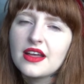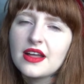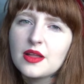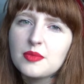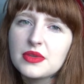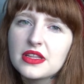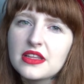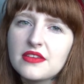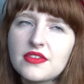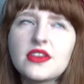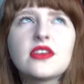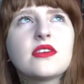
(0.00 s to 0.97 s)
I'll be
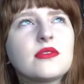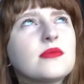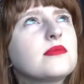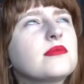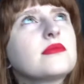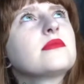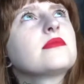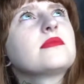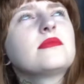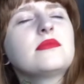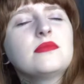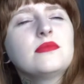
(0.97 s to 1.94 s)
leaving you.
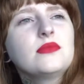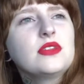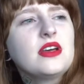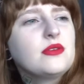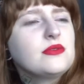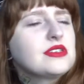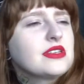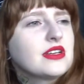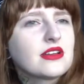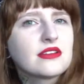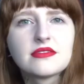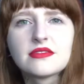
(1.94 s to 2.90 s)
What the hell was
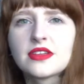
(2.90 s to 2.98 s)
that?